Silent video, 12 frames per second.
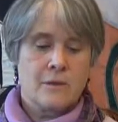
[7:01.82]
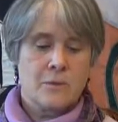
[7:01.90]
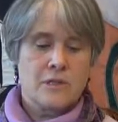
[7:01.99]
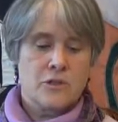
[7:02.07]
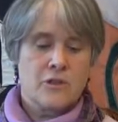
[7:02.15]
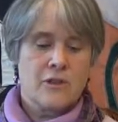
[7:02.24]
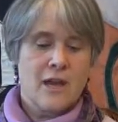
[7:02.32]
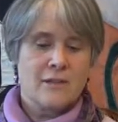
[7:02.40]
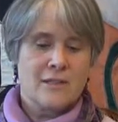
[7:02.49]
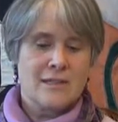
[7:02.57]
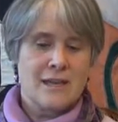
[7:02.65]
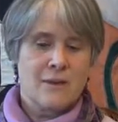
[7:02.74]
it was
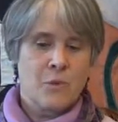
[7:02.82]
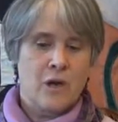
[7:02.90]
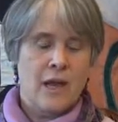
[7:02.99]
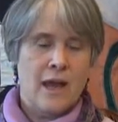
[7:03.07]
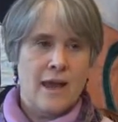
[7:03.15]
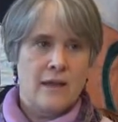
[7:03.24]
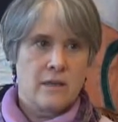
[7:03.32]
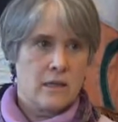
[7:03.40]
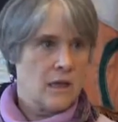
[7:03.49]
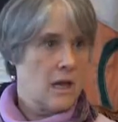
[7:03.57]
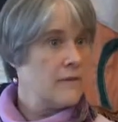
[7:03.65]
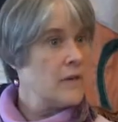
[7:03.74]
2010 when I had
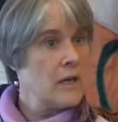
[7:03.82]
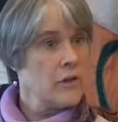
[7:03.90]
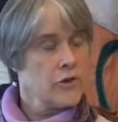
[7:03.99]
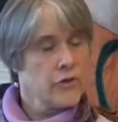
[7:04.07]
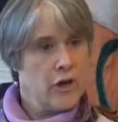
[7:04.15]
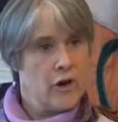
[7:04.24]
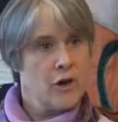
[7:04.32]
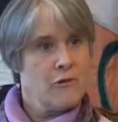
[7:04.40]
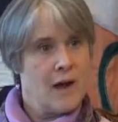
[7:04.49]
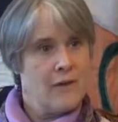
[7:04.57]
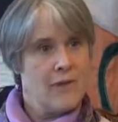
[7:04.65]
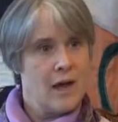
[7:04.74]
kind of another scare
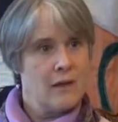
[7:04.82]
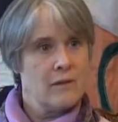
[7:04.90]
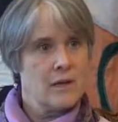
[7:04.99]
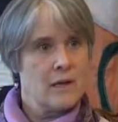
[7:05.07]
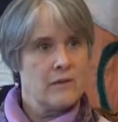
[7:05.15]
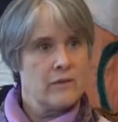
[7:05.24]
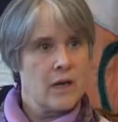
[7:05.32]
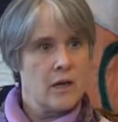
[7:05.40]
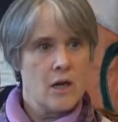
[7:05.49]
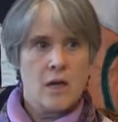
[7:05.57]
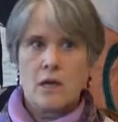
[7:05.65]
around that I said,